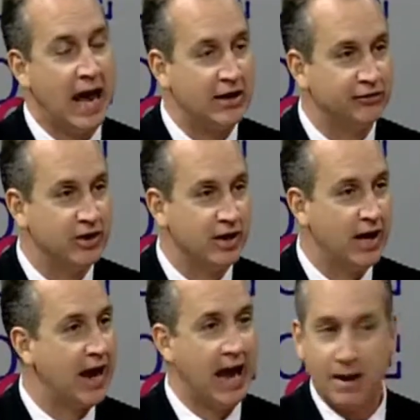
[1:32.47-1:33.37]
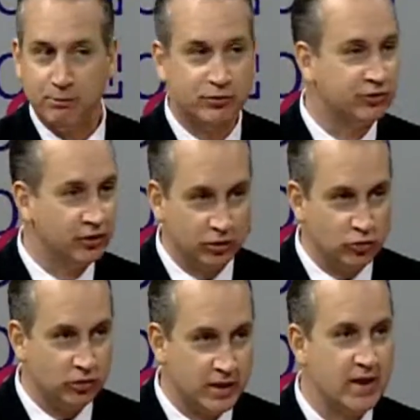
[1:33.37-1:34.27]
asking
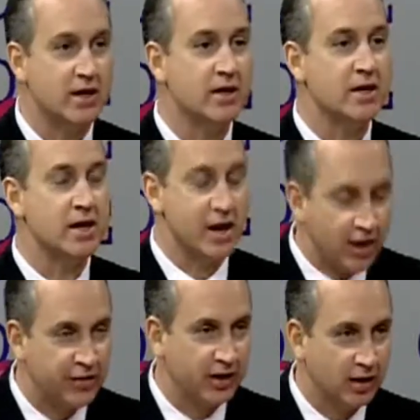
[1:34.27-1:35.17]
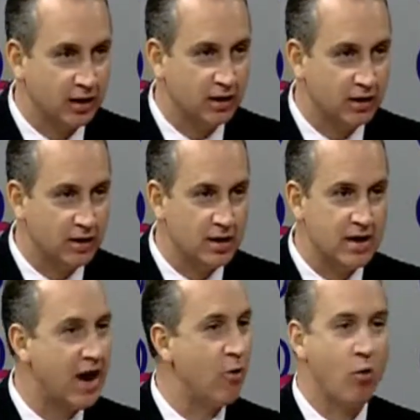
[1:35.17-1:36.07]
absolutely nothing,
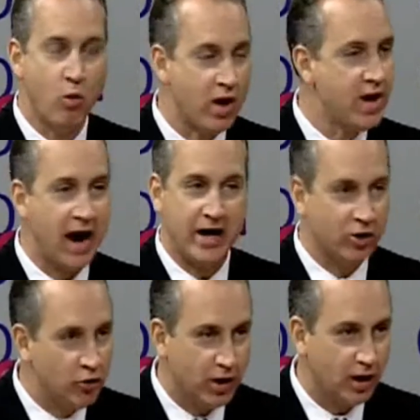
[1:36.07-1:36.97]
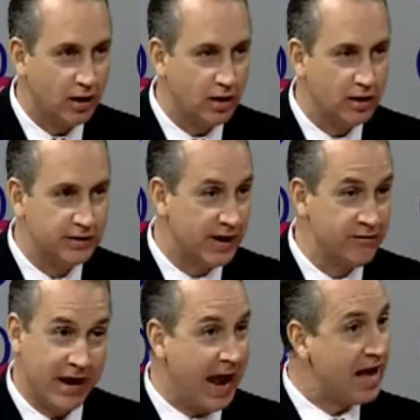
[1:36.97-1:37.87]
not one iota, not
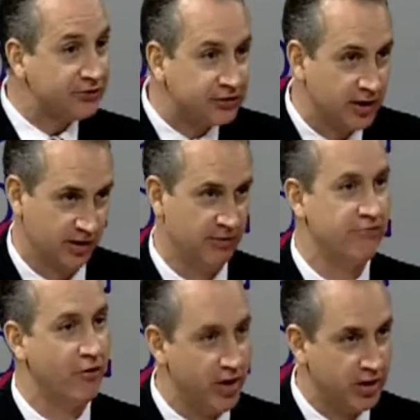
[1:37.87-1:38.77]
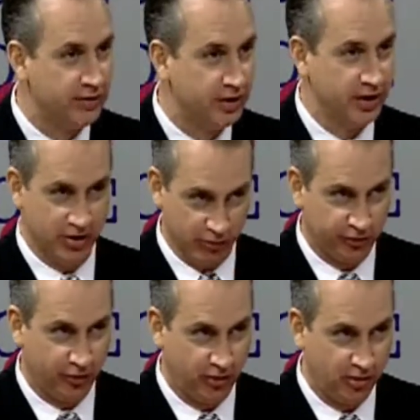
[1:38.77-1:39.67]
even asking for anything in
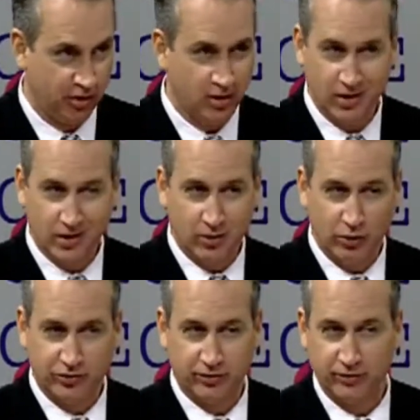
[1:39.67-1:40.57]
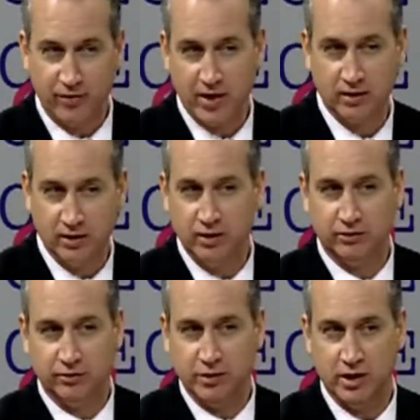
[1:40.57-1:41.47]
return, which, frankly,
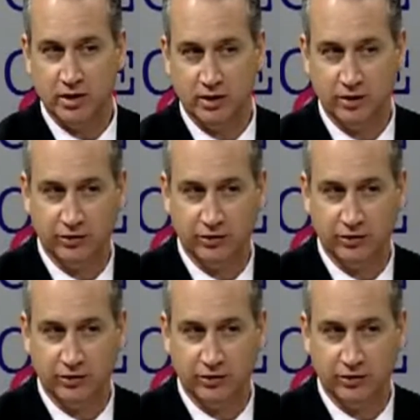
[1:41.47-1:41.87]
to me